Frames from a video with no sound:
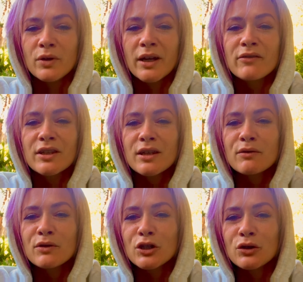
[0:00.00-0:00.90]
doing
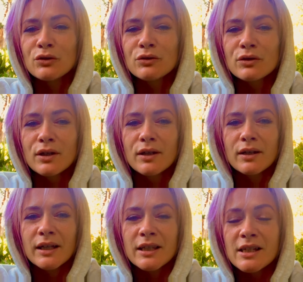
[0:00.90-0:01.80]
everything we do
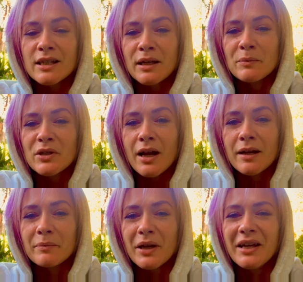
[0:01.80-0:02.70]
at the same
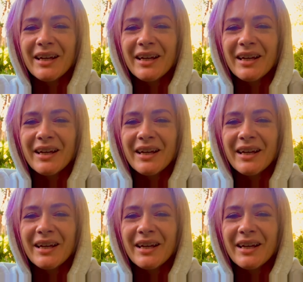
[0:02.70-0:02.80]
time.